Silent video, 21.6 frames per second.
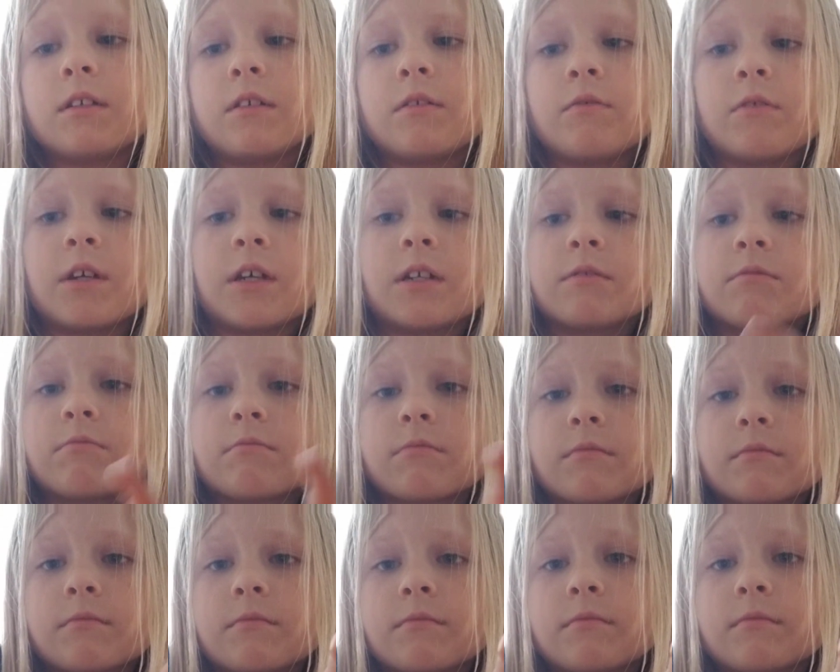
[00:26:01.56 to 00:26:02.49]
Wait,
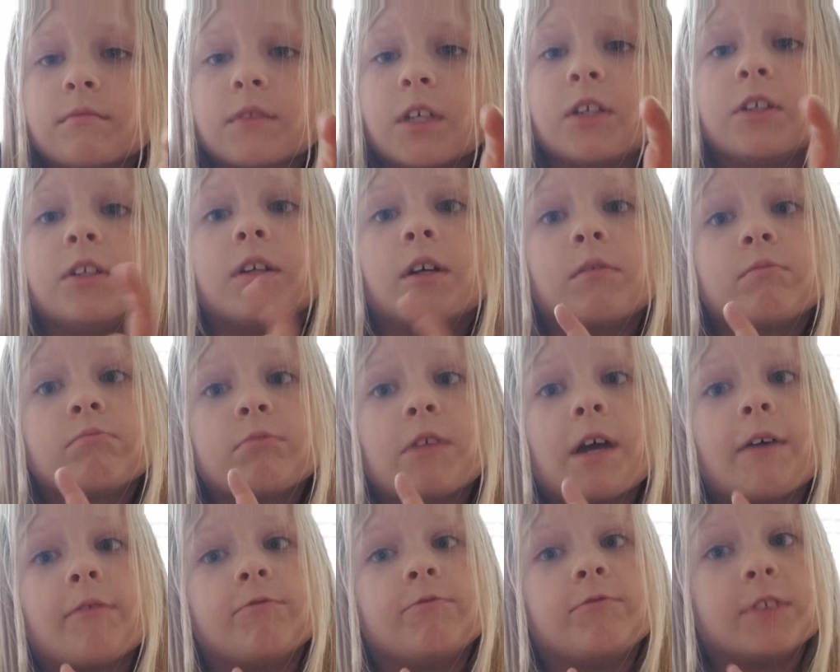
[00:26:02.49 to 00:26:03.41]
no,
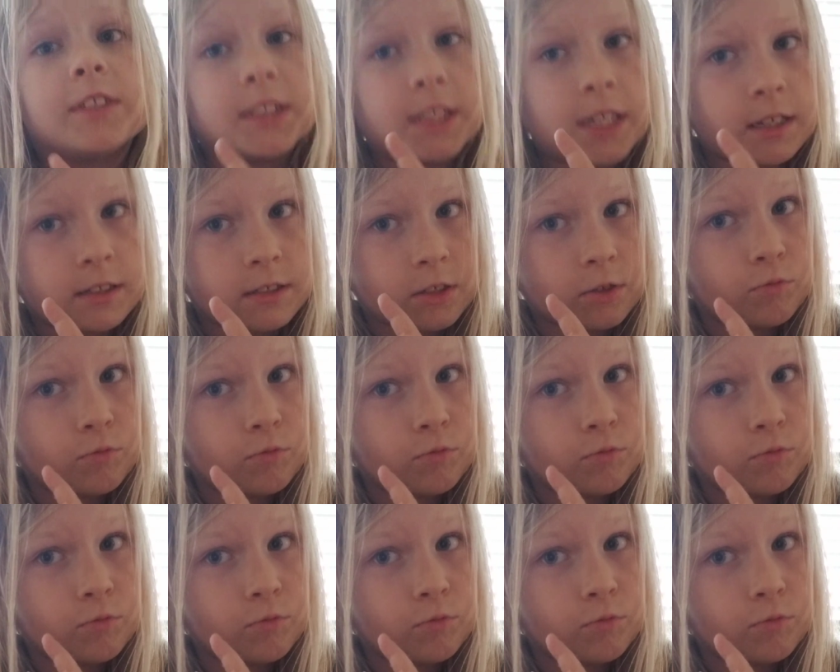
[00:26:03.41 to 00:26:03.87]
have a fantastic